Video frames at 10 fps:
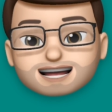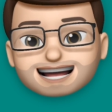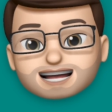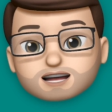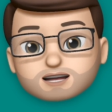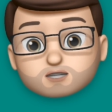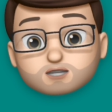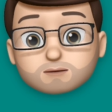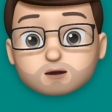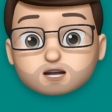Here I've
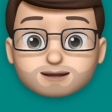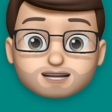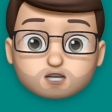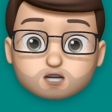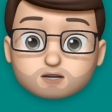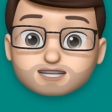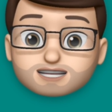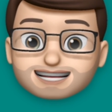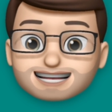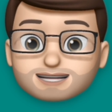got a book about New York
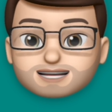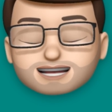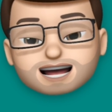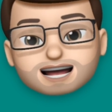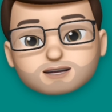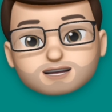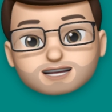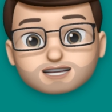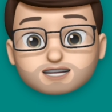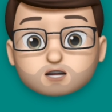City, and I would
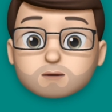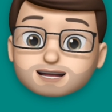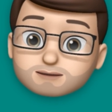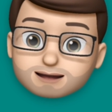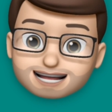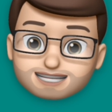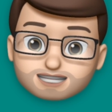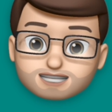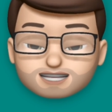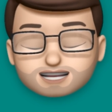like to copy and
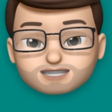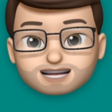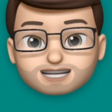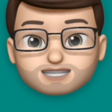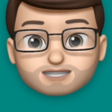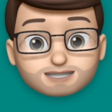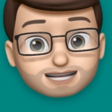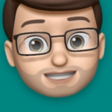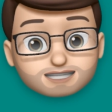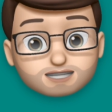paste the list of
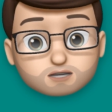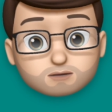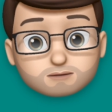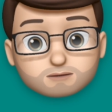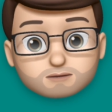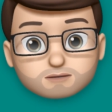things to do.